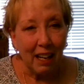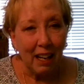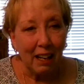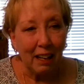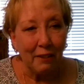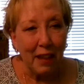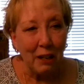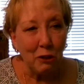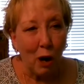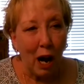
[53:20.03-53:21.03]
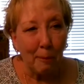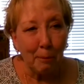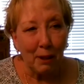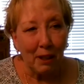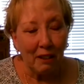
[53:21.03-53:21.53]
that drop
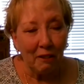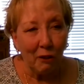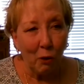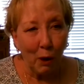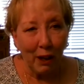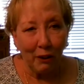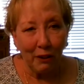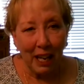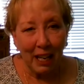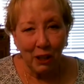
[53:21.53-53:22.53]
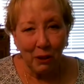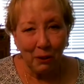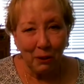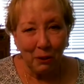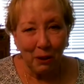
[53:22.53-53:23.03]
of oil that
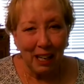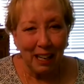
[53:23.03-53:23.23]
you